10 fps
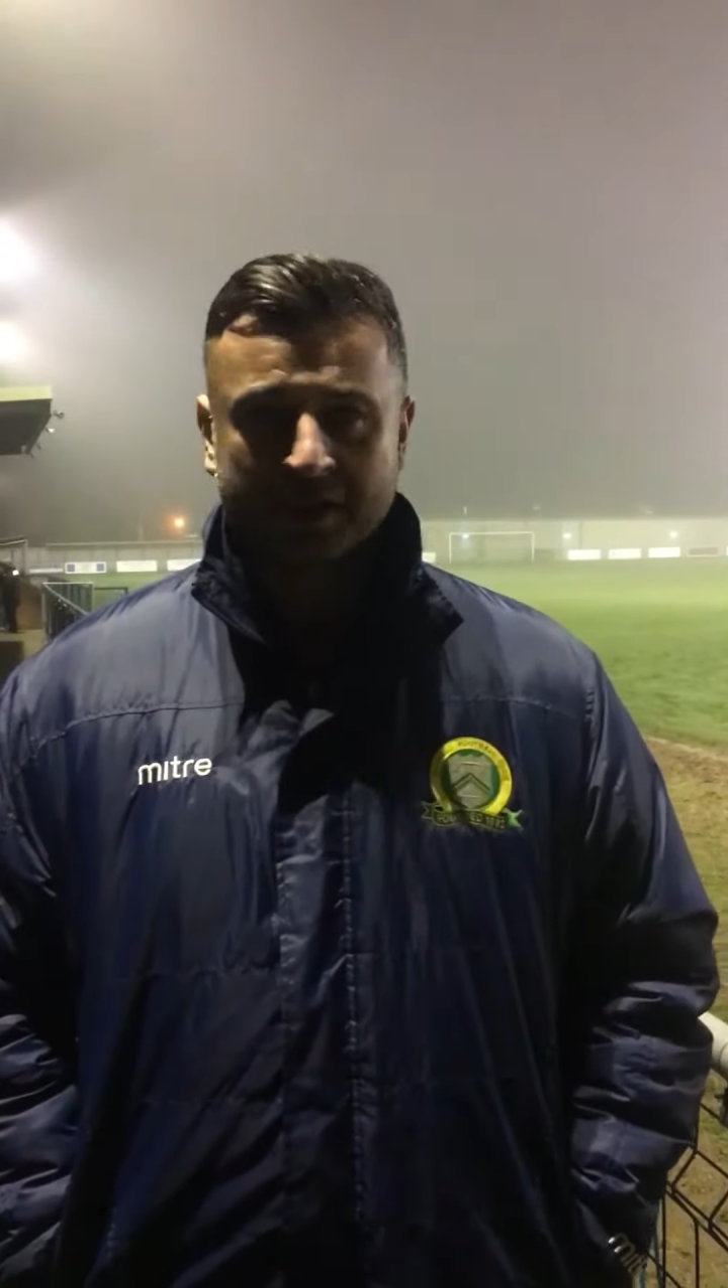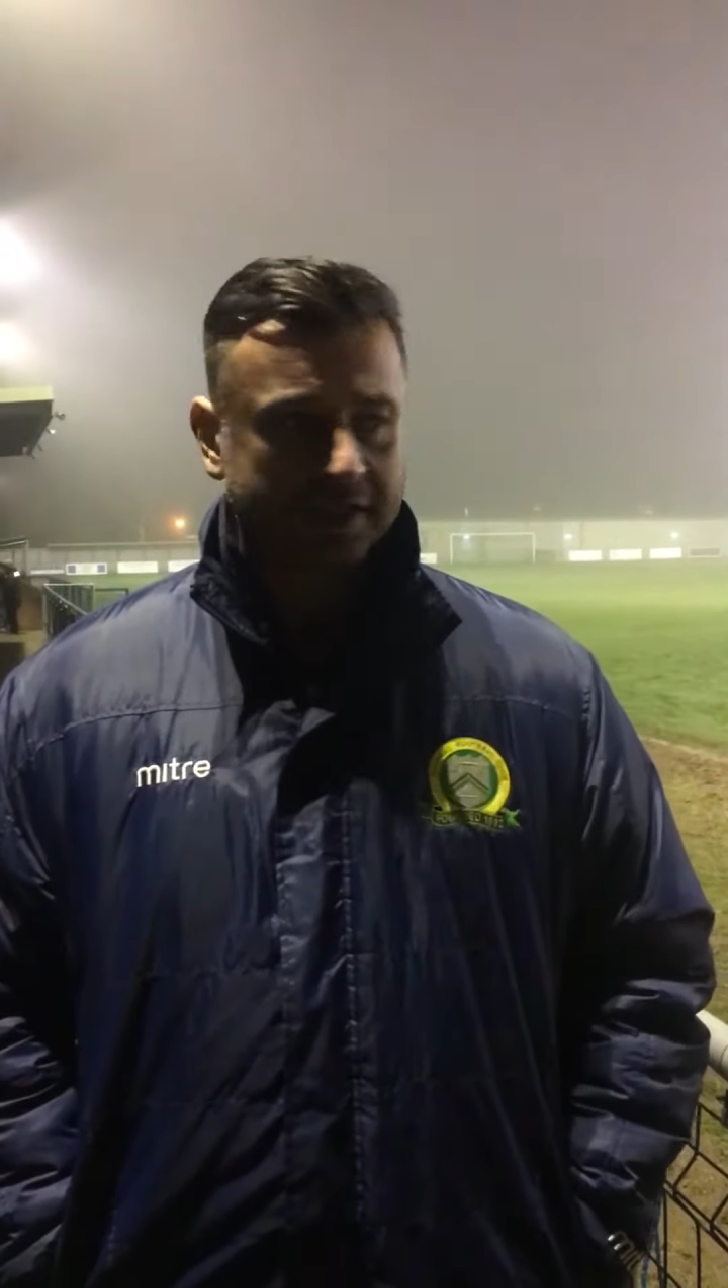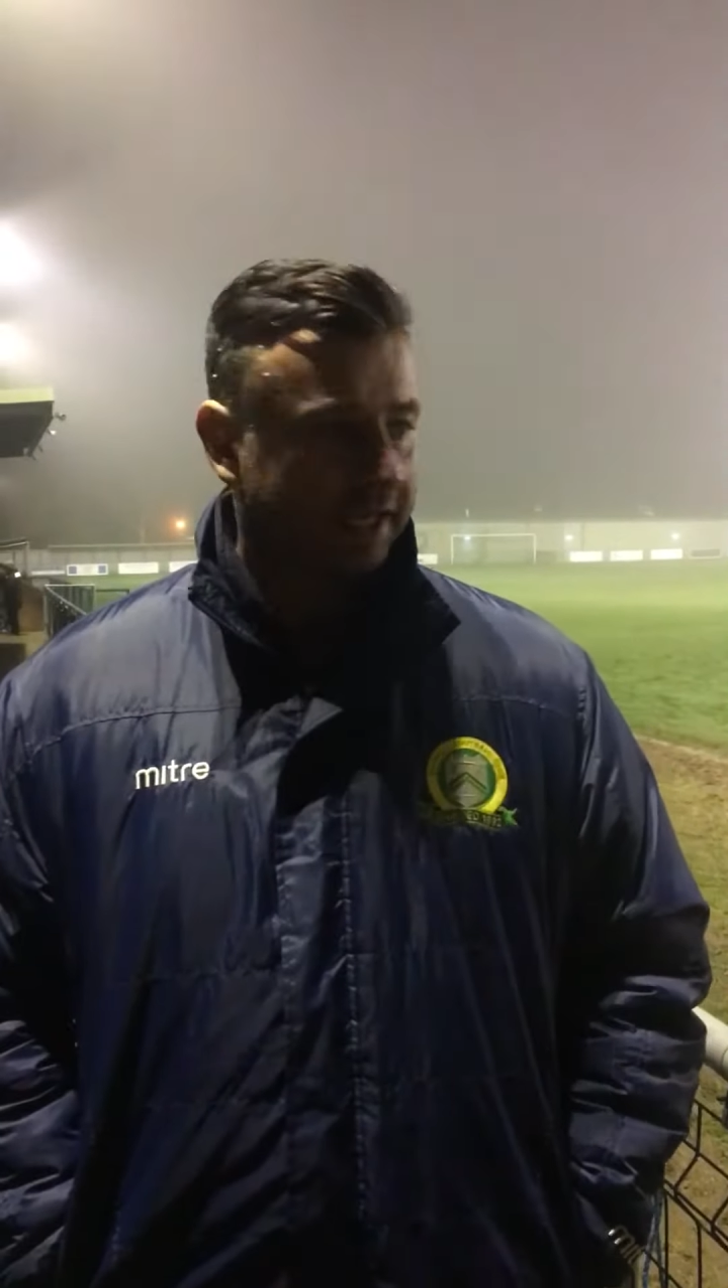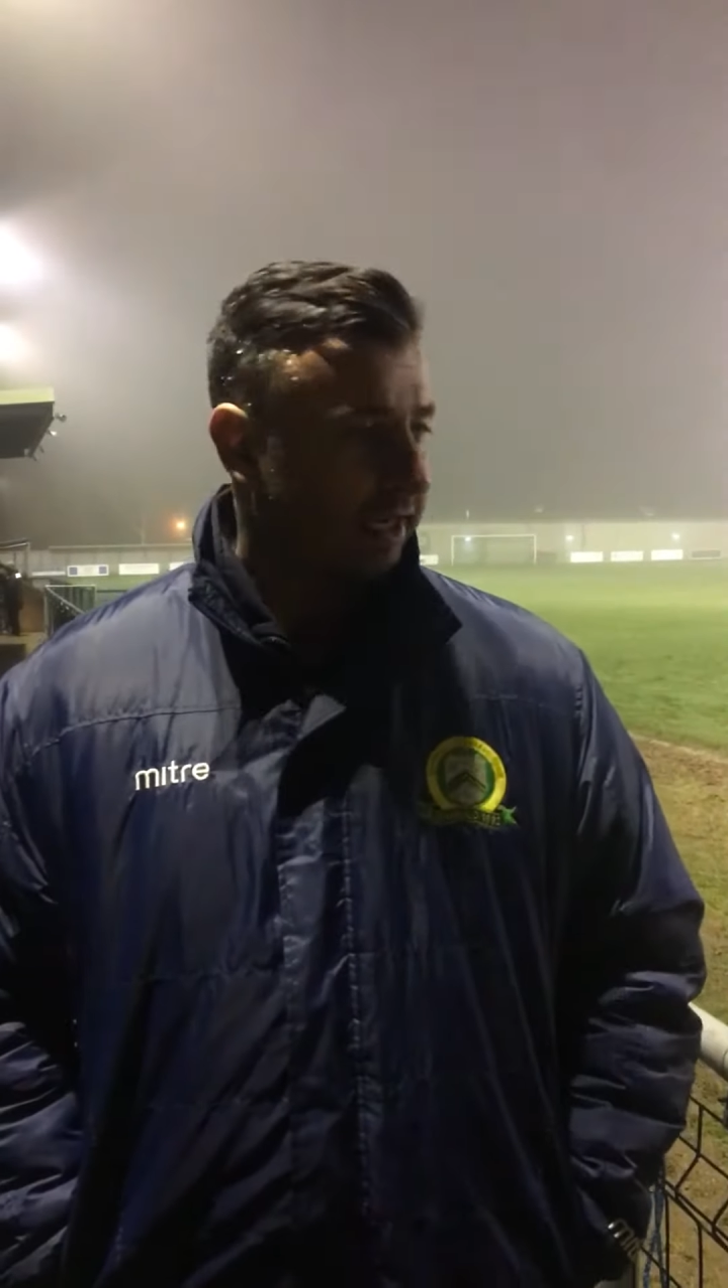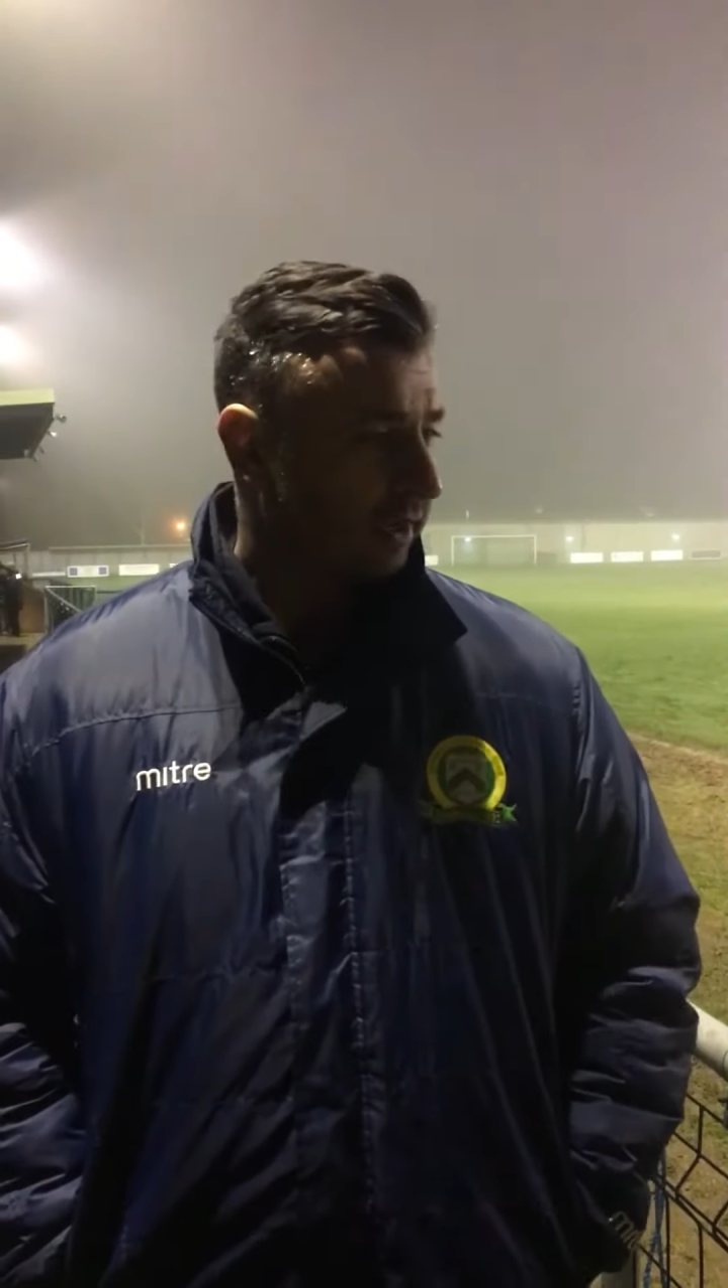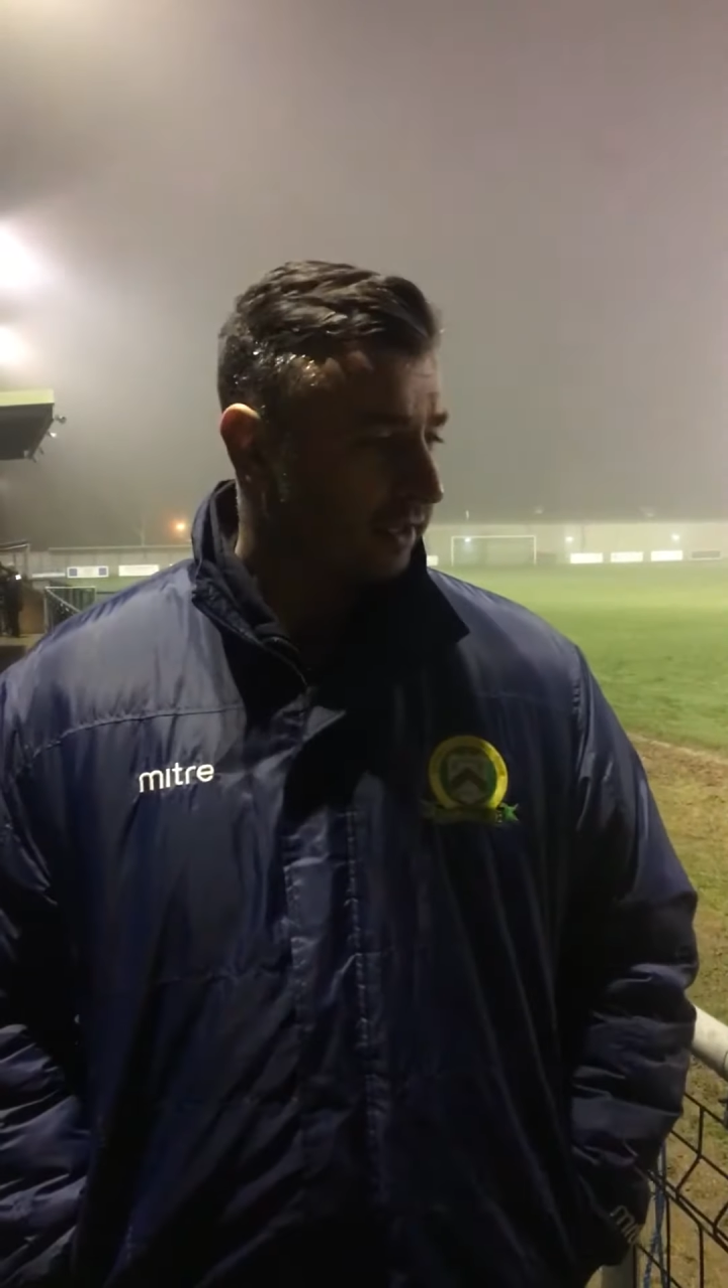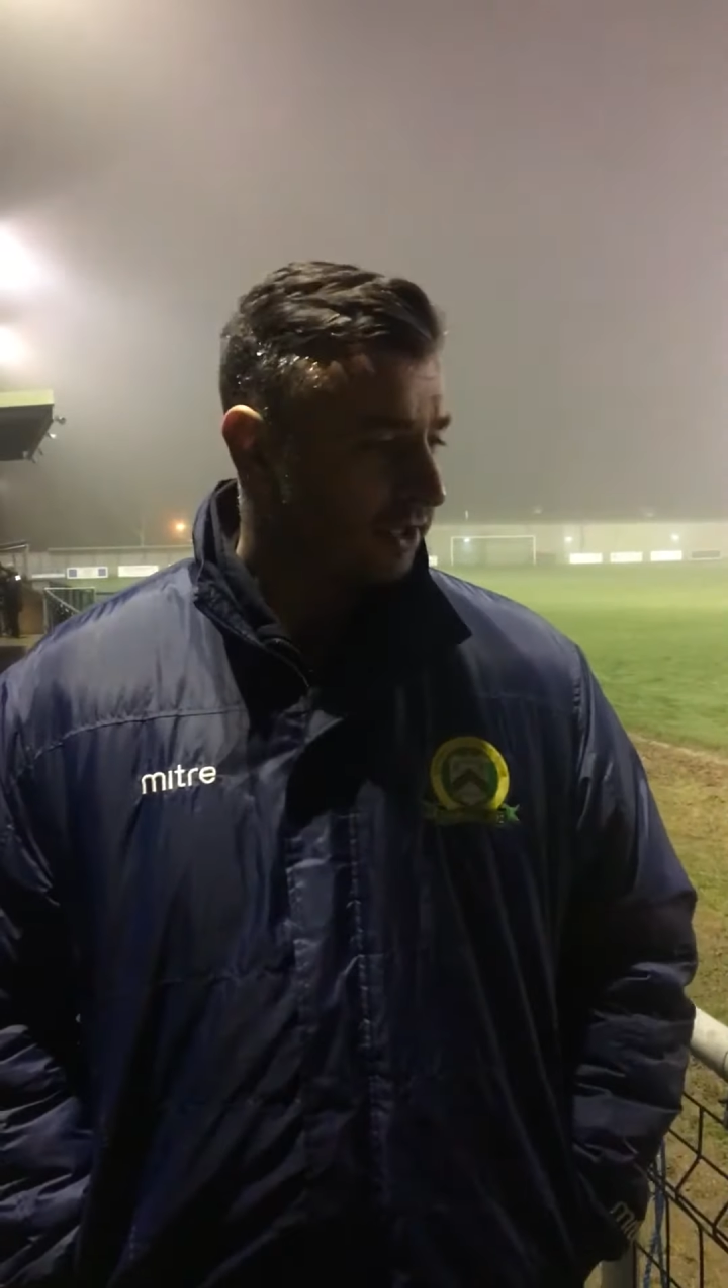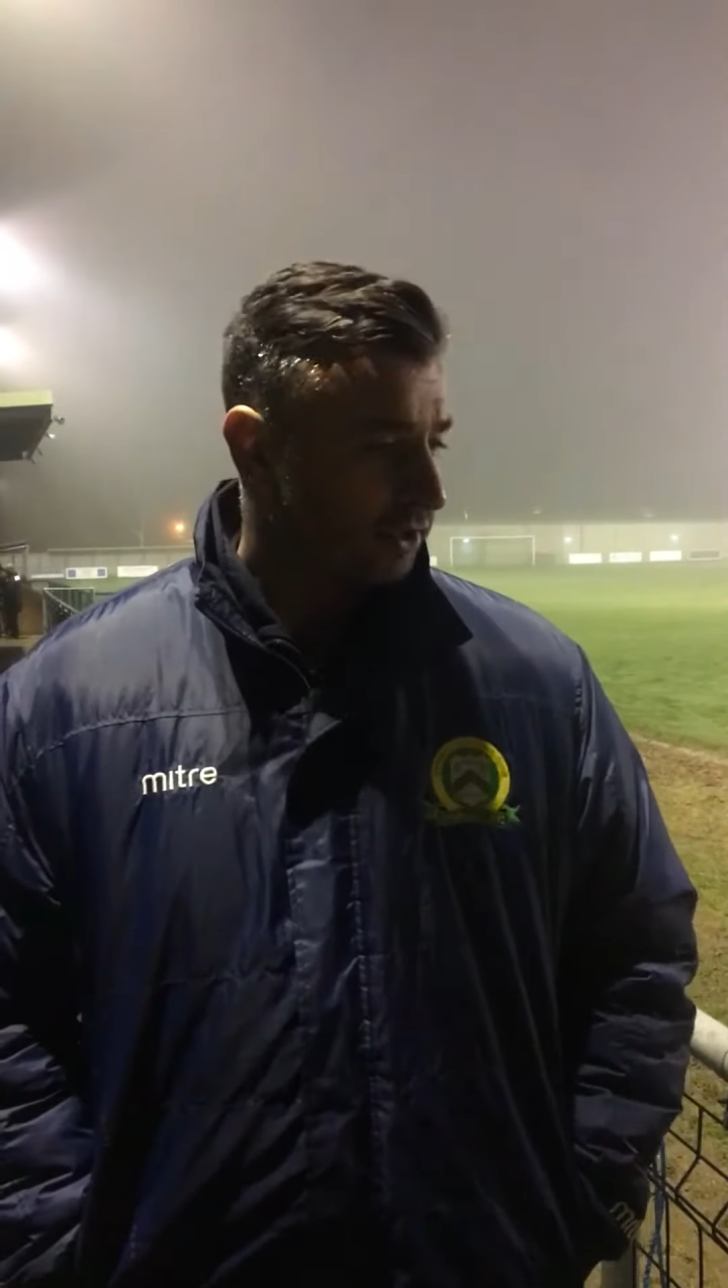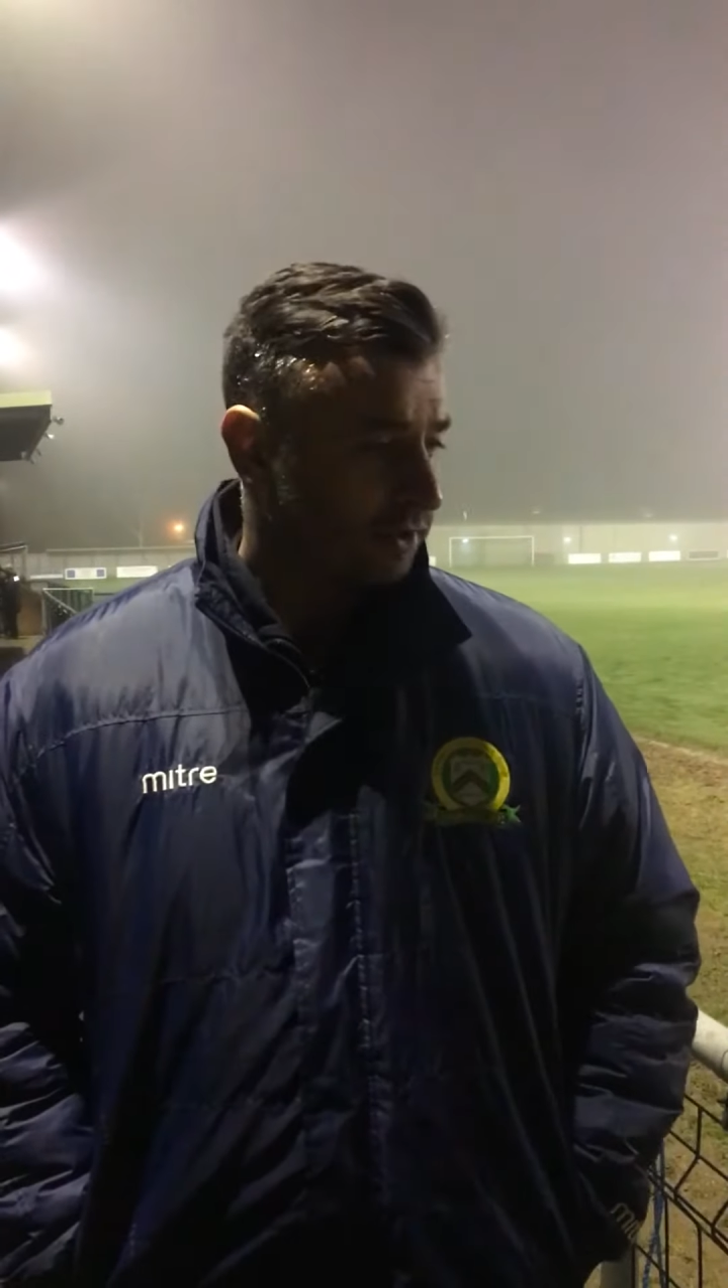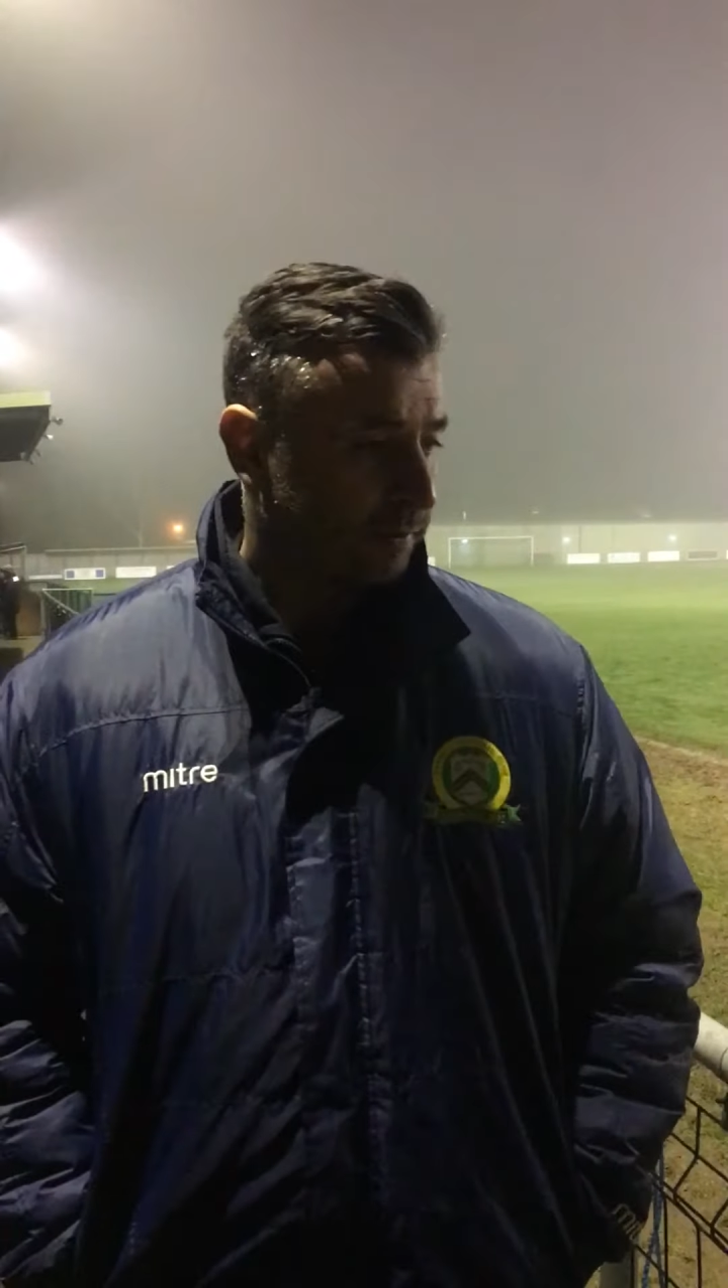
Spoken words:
sticky conditions.